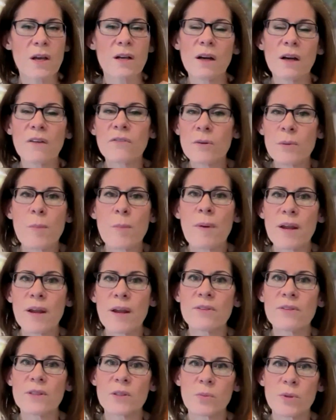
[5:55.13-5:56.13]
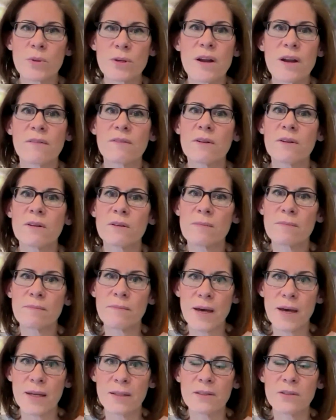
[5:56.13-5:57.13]
Government benefits were never
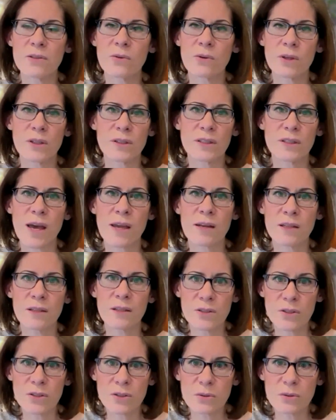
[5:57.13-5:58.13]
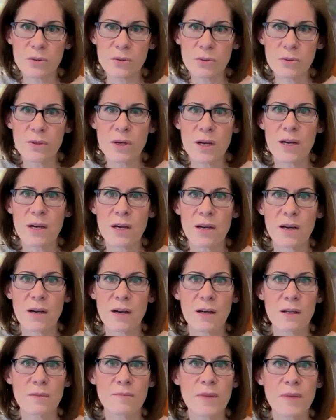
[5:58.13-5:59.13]
meant or intended to
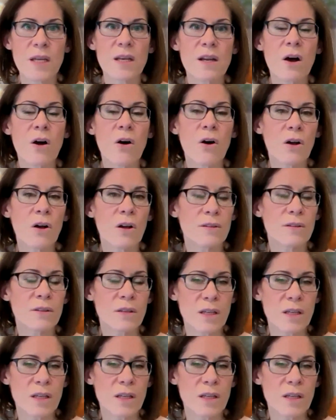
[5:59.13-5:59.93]
meet all the